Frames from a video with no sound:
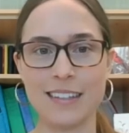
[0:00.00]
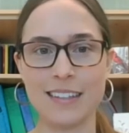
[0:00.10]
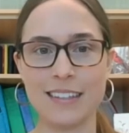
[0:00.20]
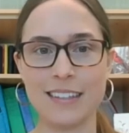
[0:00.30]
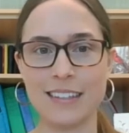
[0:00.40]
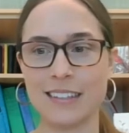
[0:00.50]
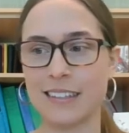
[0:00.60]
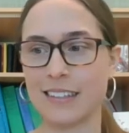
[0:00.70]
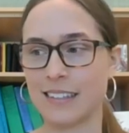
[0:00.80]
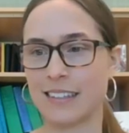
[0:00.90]

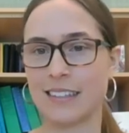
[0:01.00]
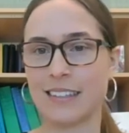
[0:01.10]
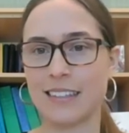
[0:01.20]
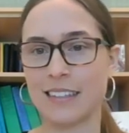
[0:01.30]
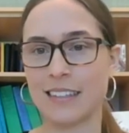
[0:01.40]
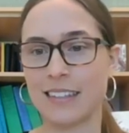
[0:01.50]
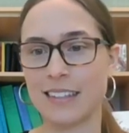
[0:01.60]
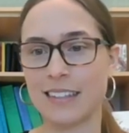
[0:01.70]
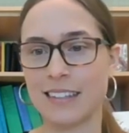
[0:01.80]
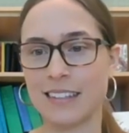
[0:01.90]

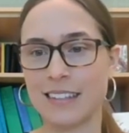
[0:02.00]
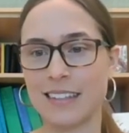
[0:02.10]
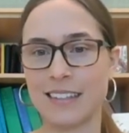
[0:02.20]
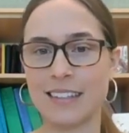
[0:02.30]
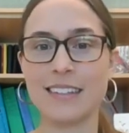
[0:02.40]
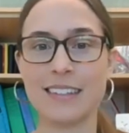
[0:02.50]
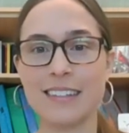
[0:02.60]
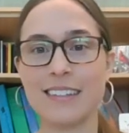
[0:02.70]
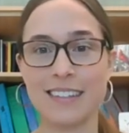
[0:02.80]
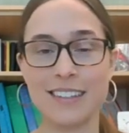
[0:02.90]

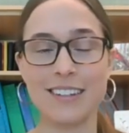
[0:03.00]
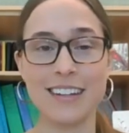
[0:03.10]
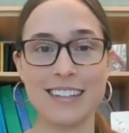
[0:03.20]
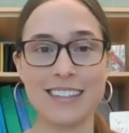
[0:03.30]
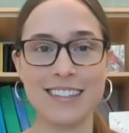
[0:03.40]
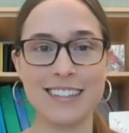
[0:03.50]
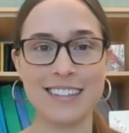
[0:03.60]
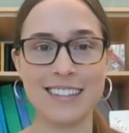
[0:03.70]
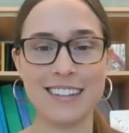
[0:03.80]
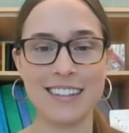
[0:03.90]

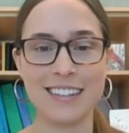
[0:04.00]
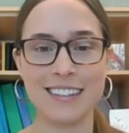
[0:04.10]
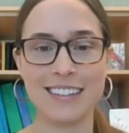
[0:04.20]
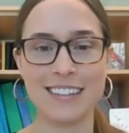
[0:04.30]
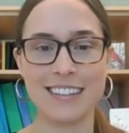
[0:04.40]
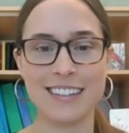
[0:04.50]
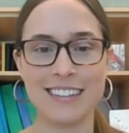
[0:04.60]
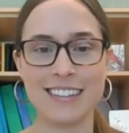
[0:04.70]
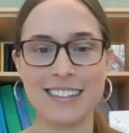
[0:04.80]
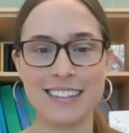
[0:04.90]

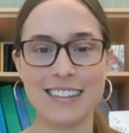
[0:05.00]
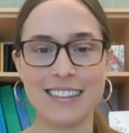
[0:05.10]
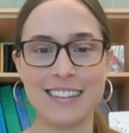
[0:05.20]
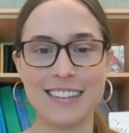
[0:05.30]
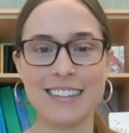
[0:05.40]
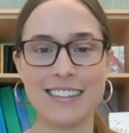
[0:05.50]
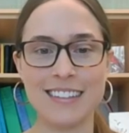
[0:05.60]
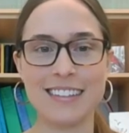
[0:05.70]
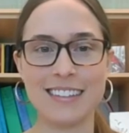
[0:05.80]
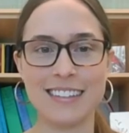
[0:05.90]

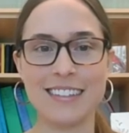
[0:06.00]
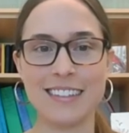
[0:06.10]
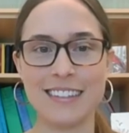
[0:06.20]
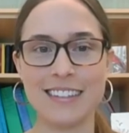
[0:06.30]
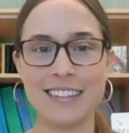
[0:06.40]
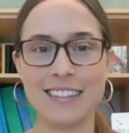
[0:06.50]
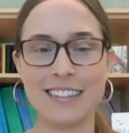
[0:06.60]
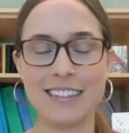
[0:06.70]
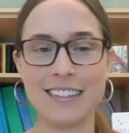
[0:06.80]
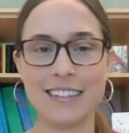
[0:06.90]

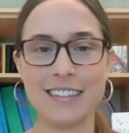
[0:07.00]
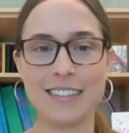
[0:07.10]
The person shown says nothing.